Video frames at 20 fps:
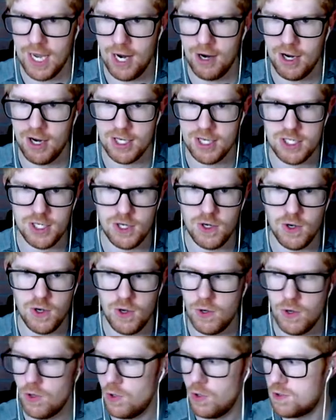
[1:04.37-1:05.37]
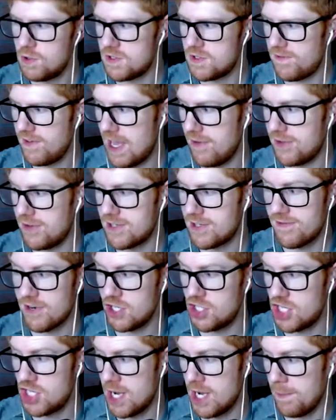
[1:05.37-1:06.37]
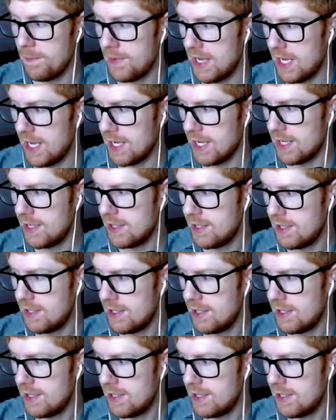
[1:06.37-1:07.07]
character who's famous for jumping.